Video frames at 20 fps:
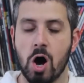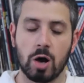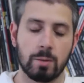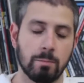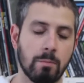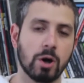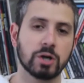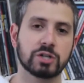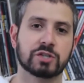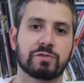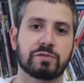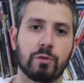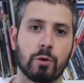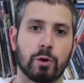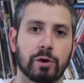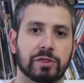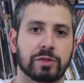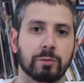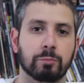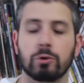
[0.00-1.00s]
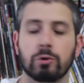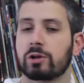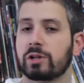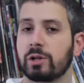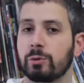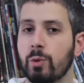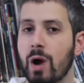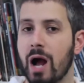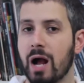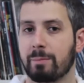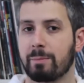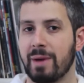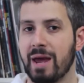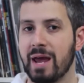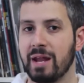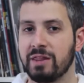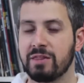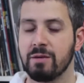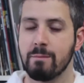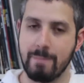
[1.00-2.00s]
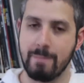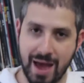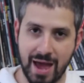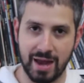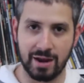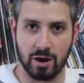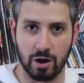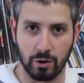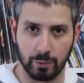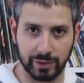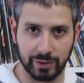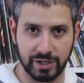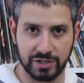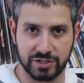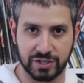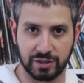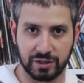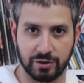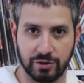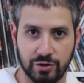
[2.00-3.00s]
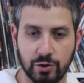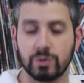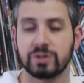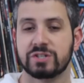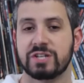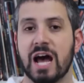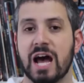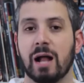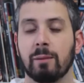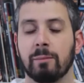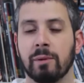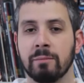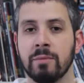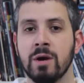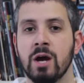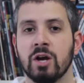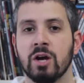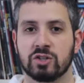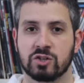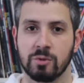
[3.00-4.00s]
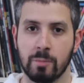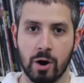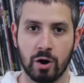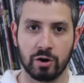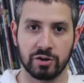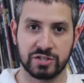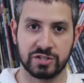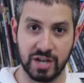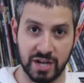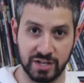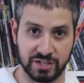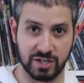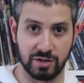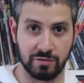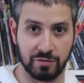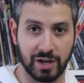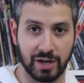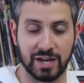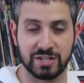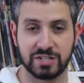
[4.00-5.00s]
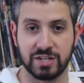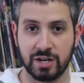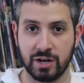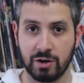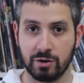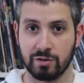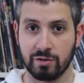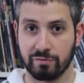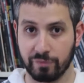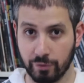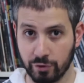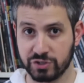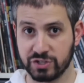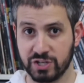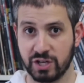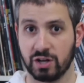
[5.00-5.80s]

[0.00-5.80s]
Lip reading: On March 4th, the Brooklyn rock band The Men are releasing their newest album, Tomorrow's Hits. And if you guys didn't hear the first